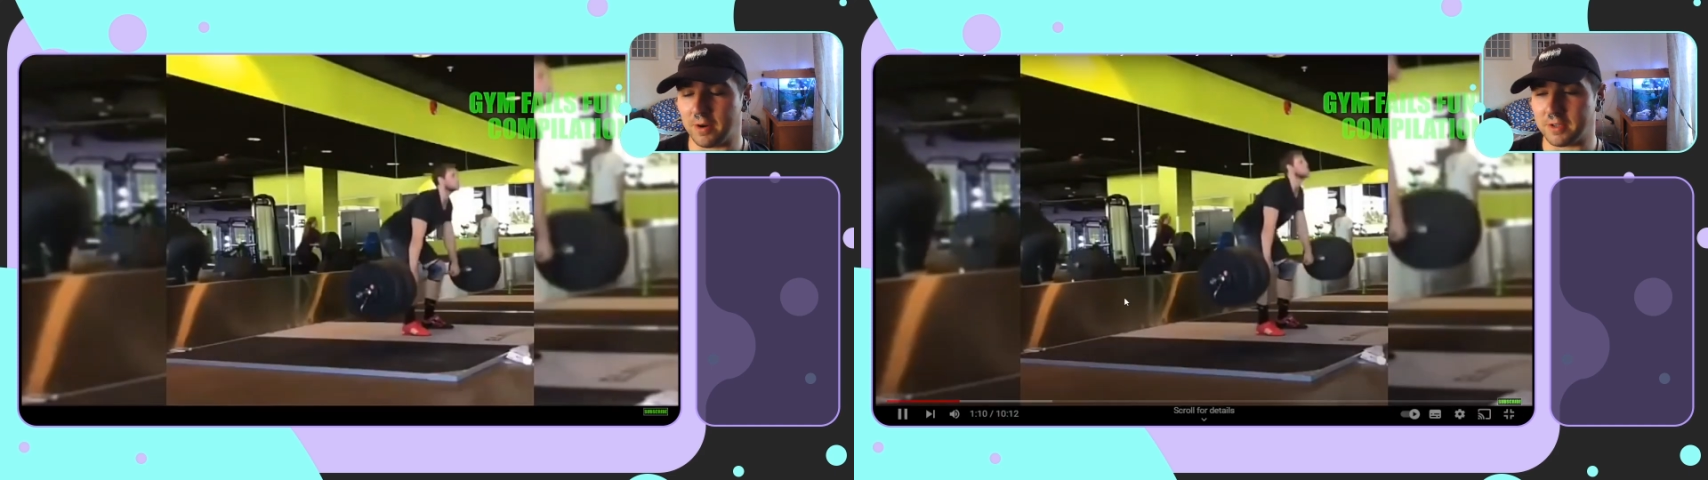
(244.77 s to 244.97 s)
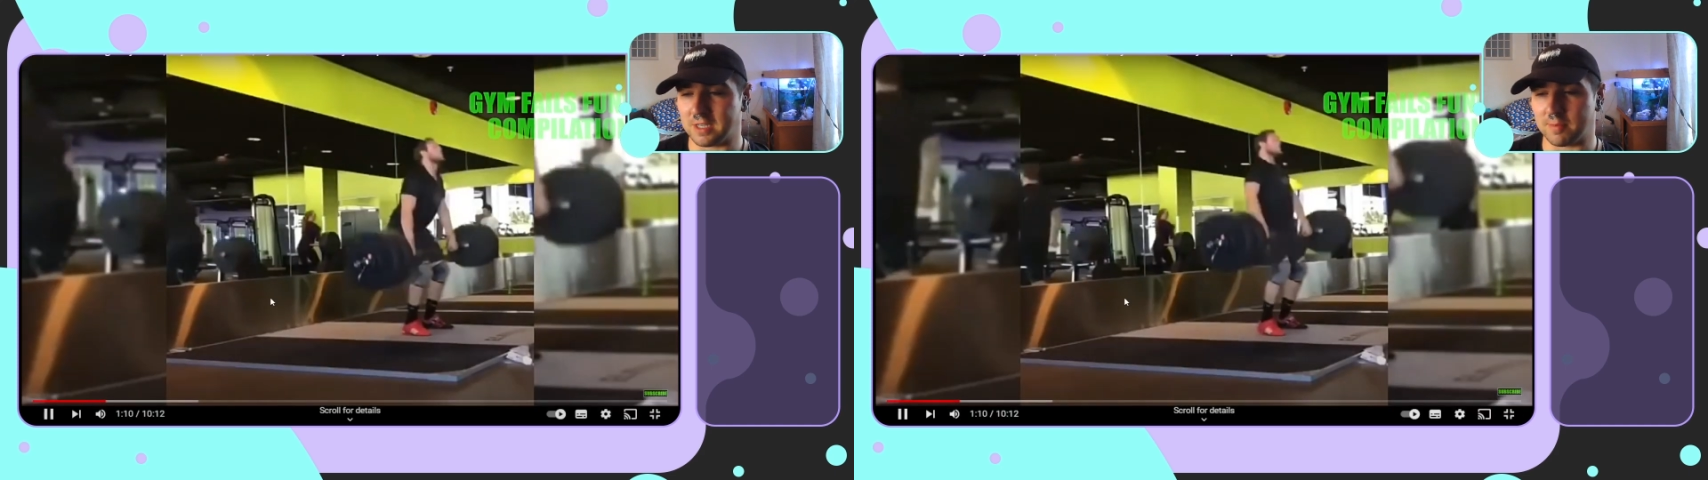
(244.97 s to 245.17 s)

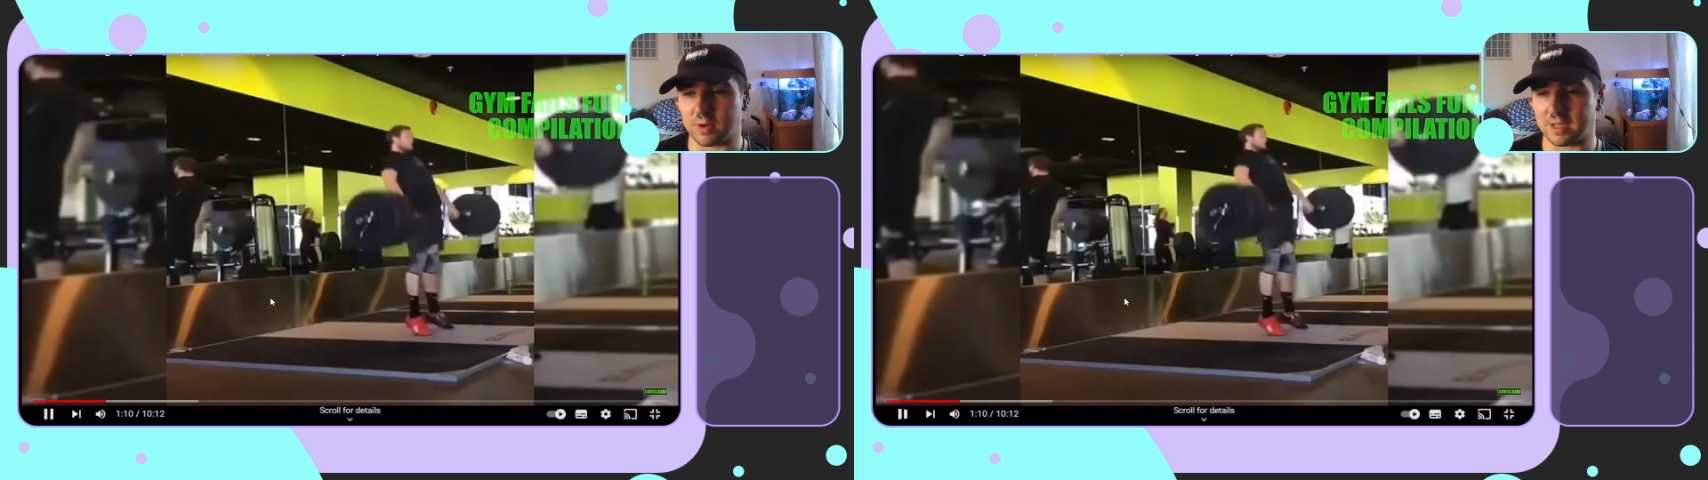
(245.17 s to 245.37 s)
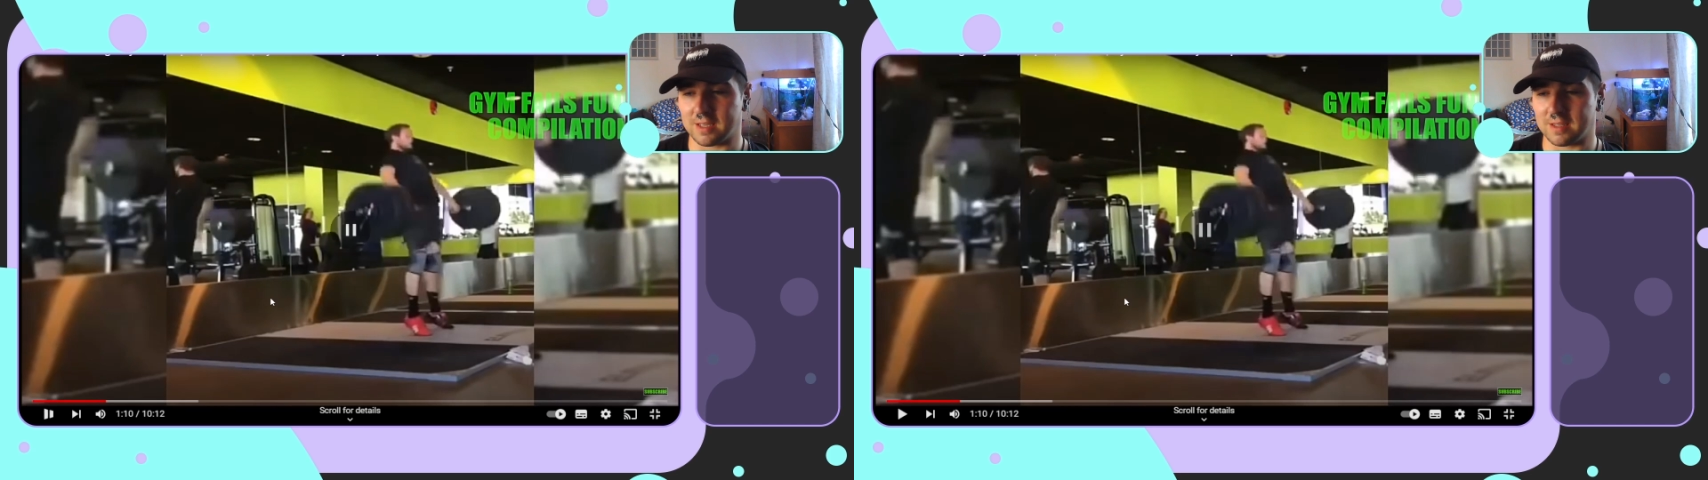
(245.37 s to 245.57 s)
Mirrors in a
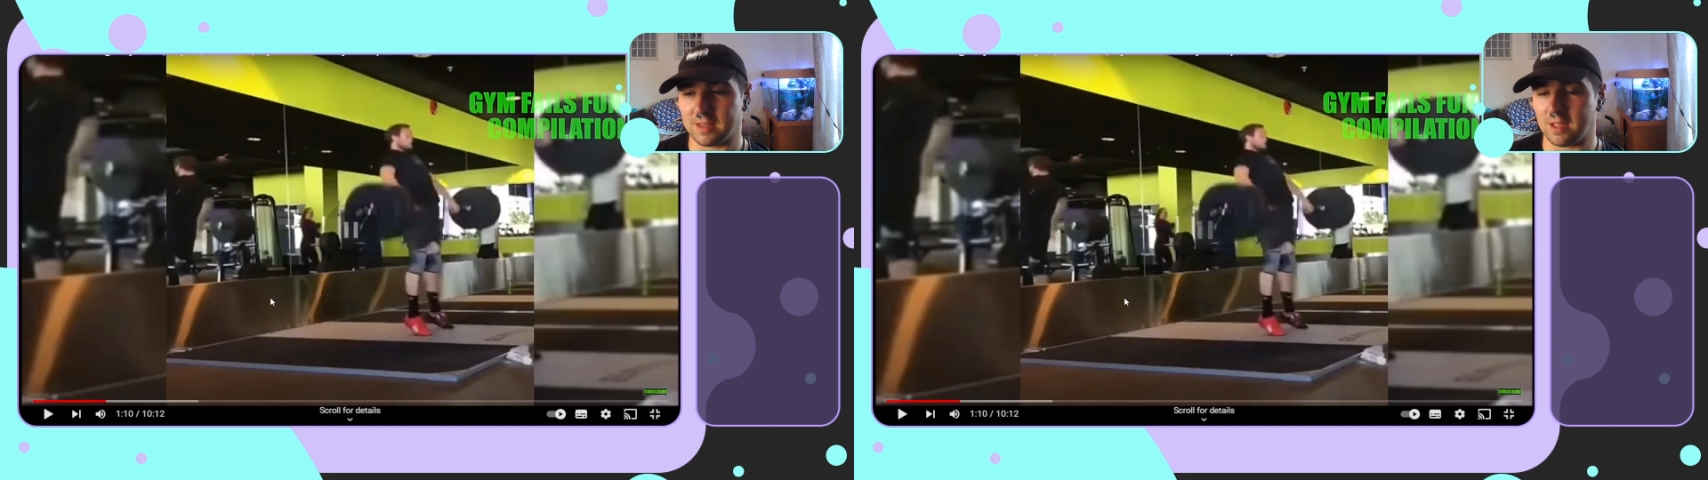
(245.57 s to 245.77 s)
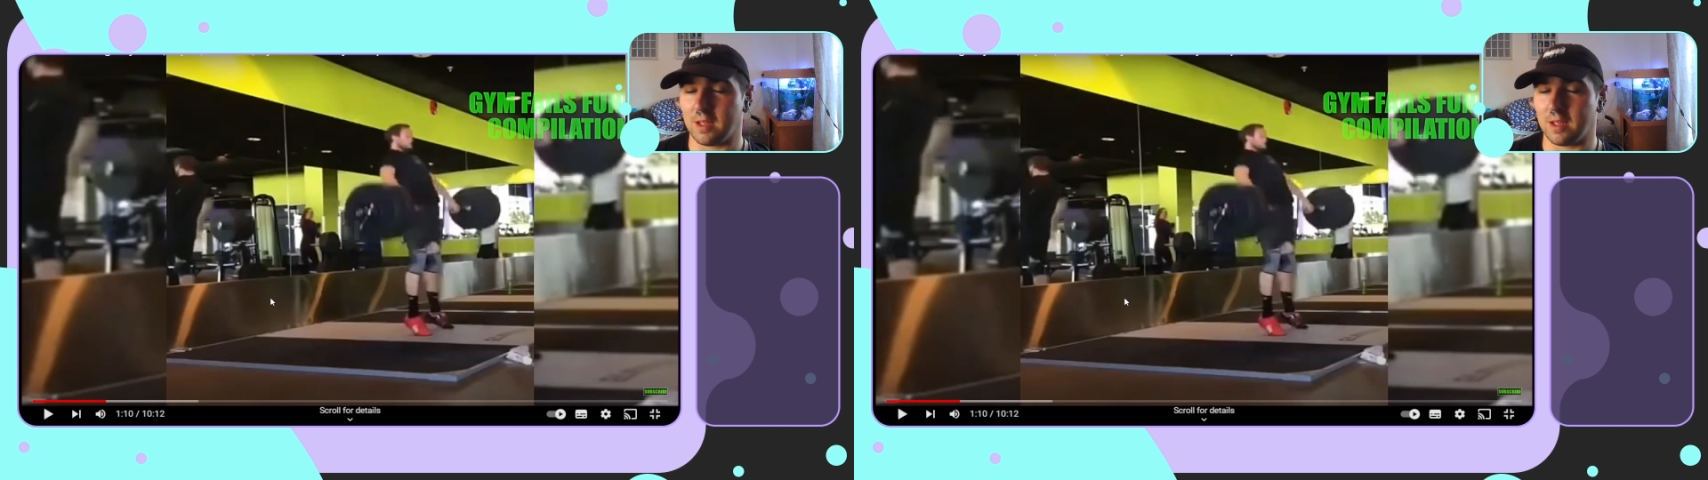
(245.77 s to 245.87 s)
break.